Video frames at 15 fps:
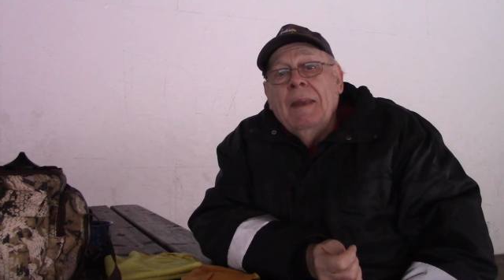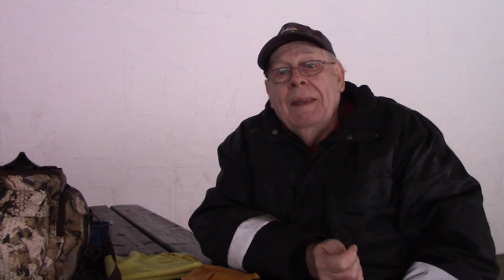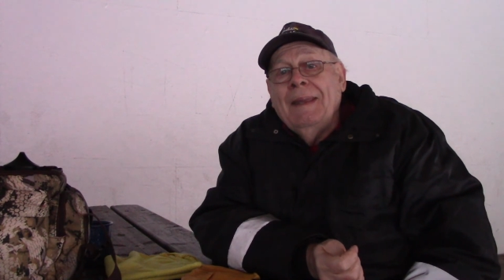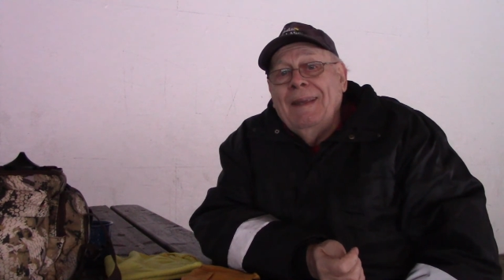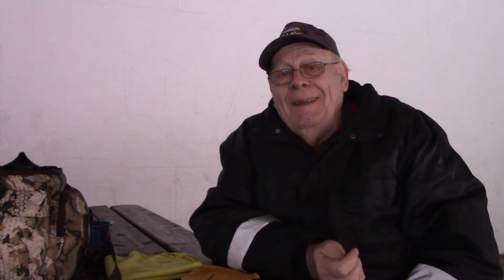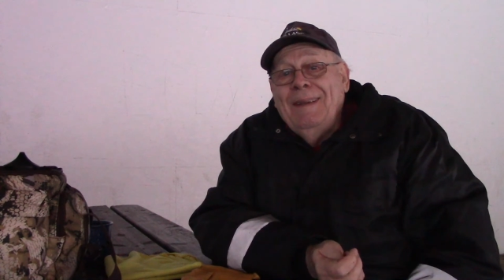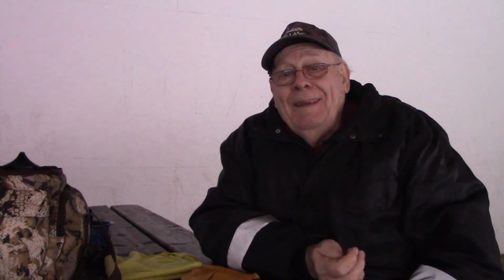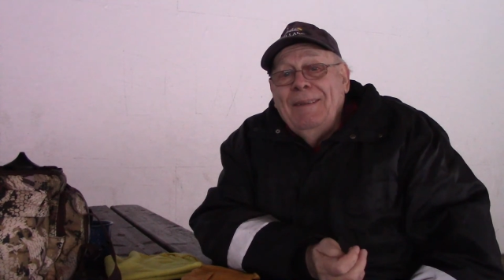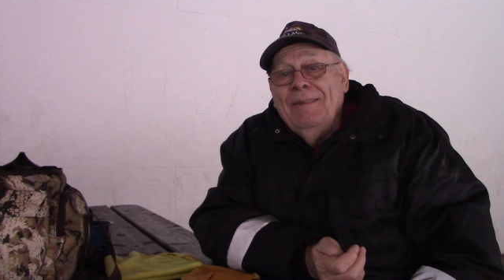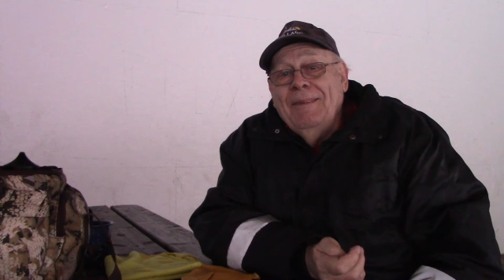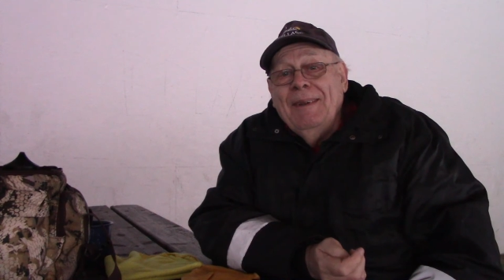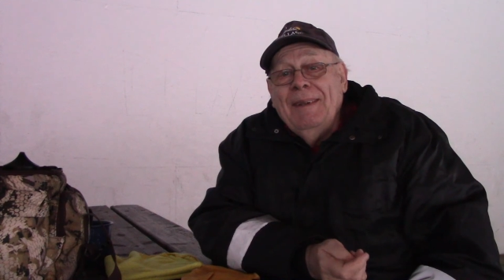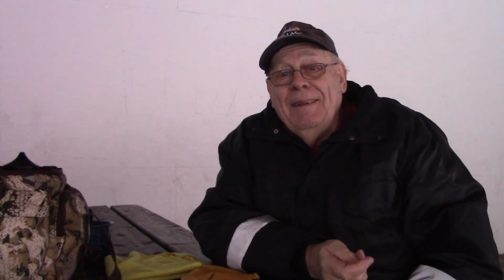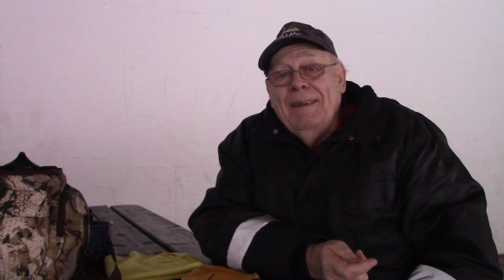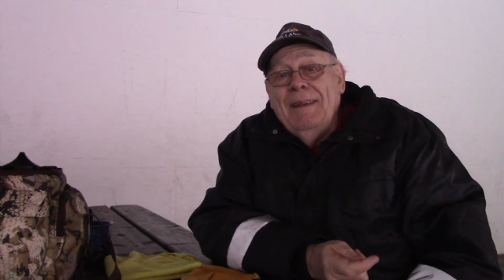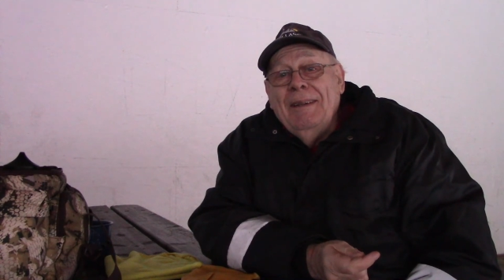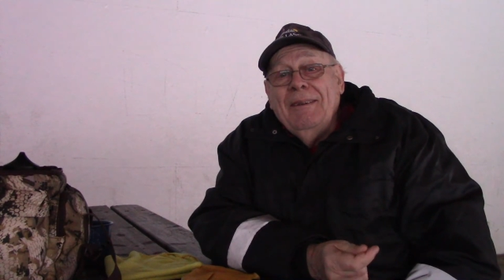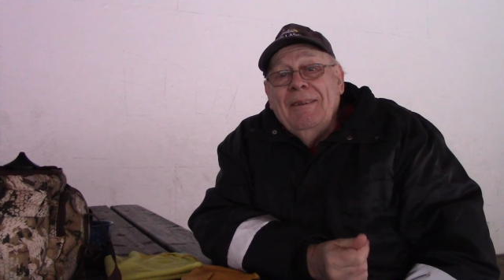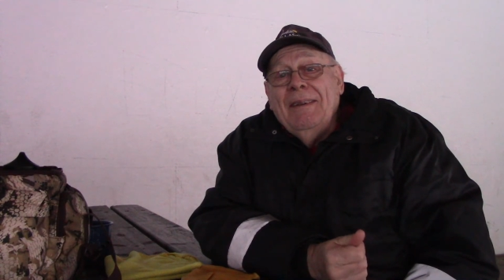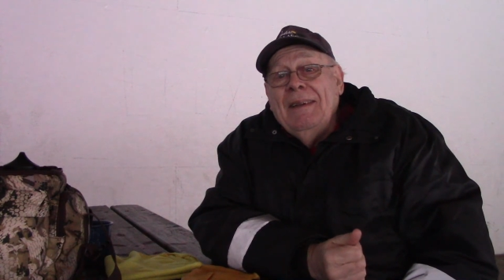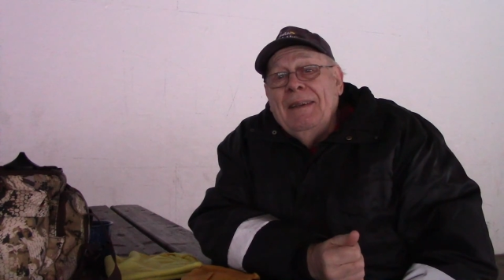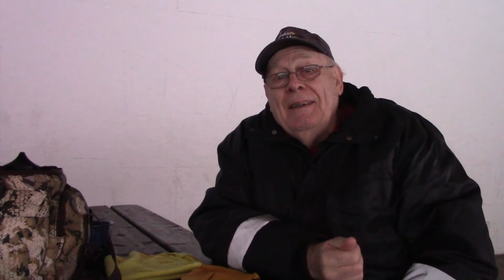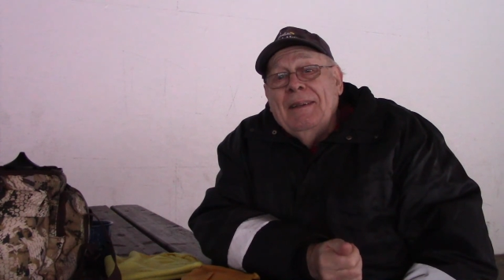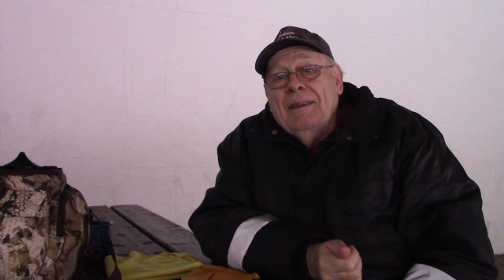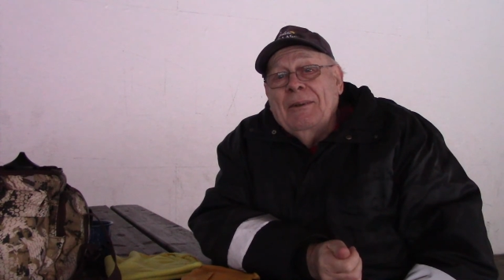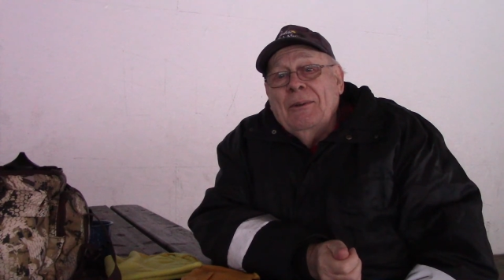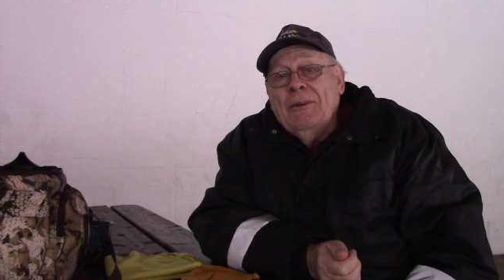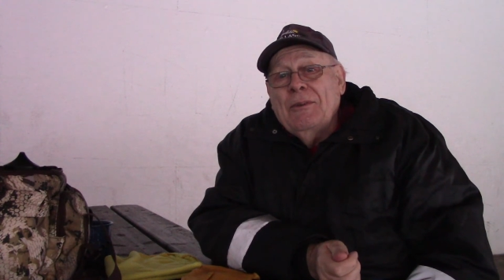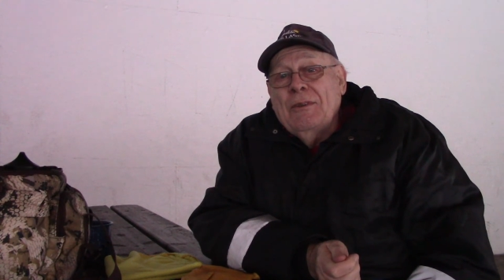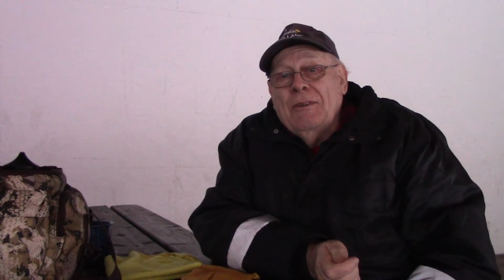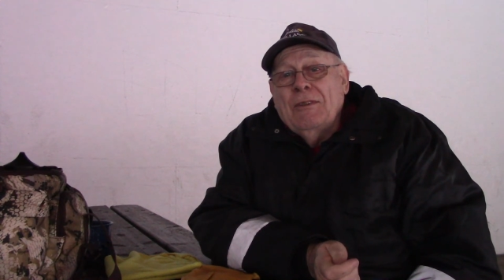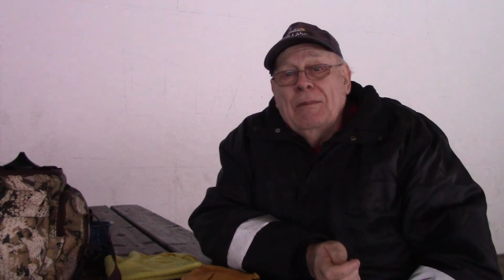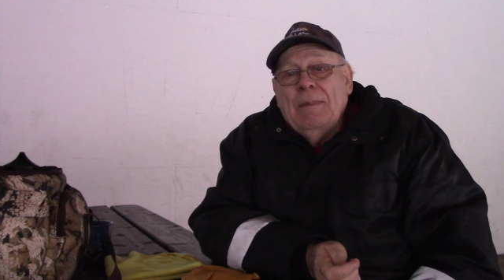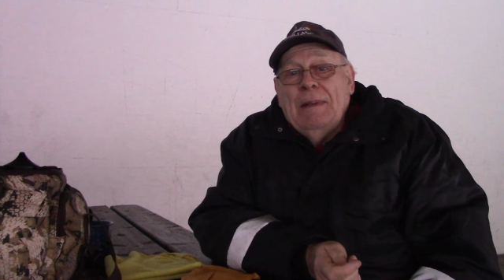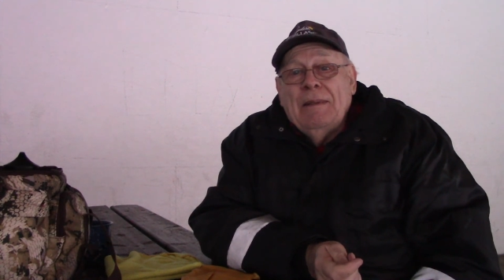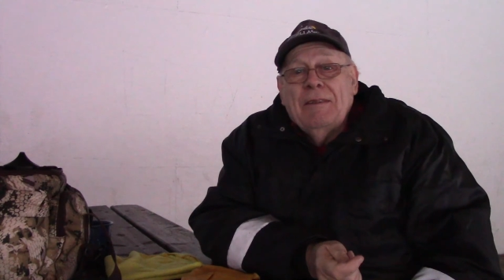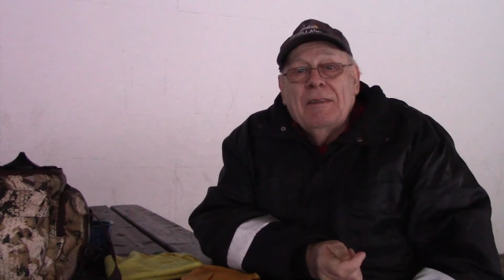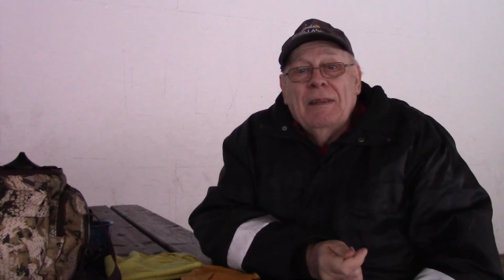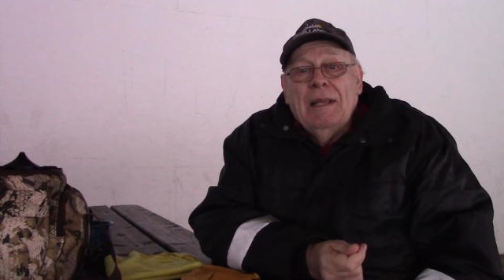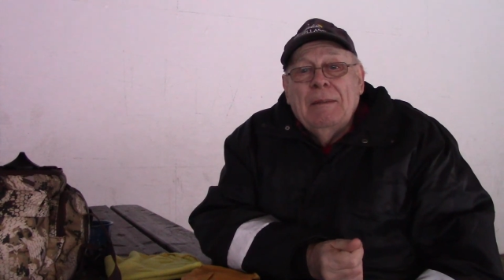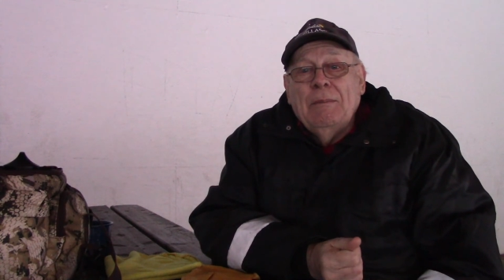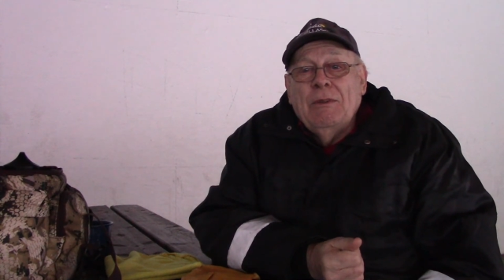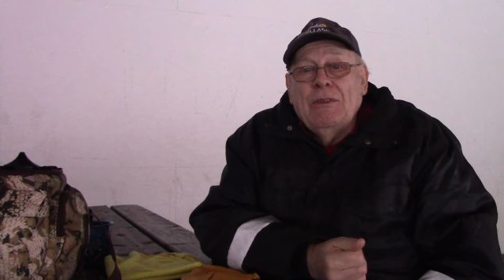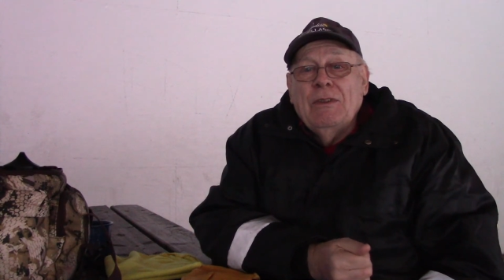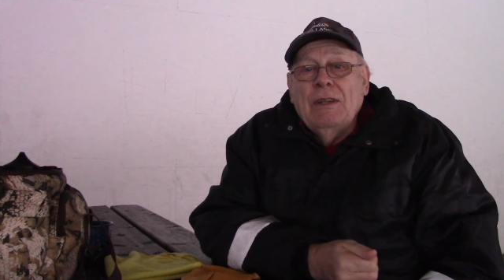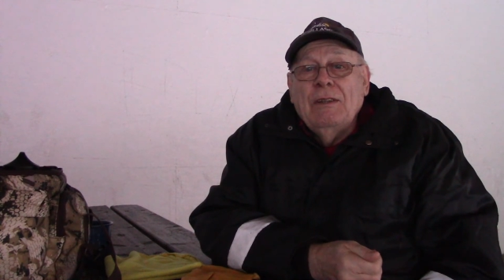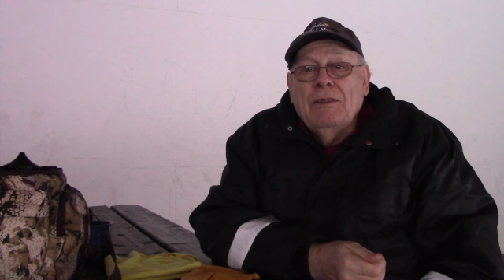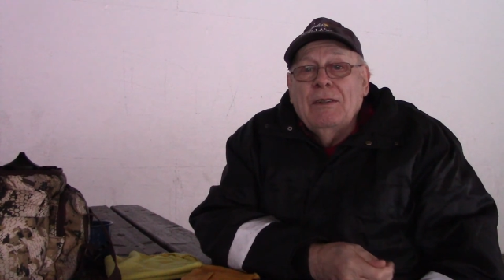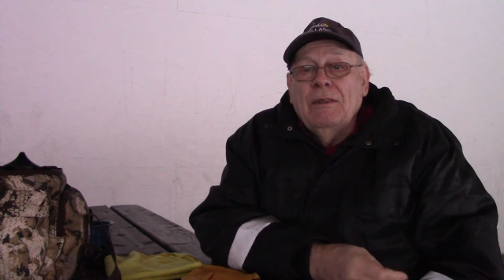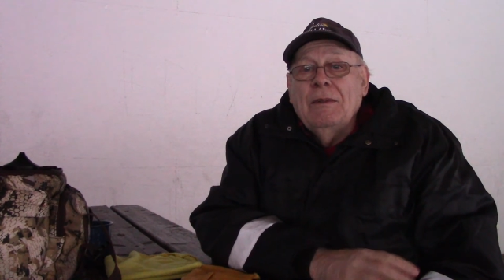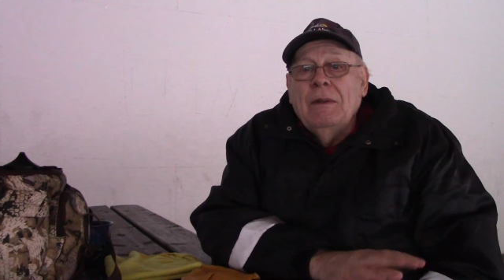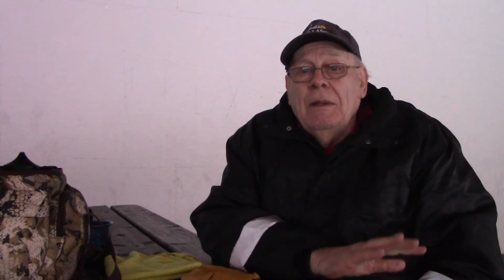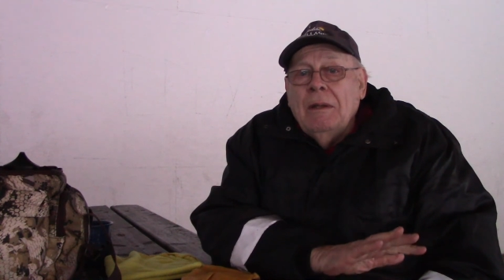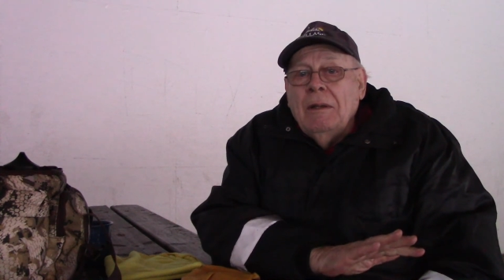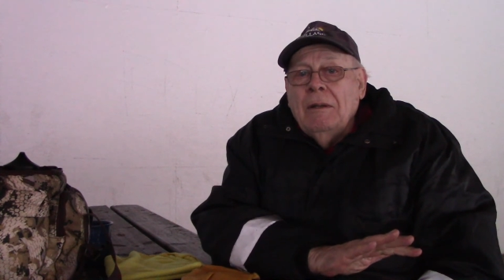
And right now, of course, the cement slab is nice and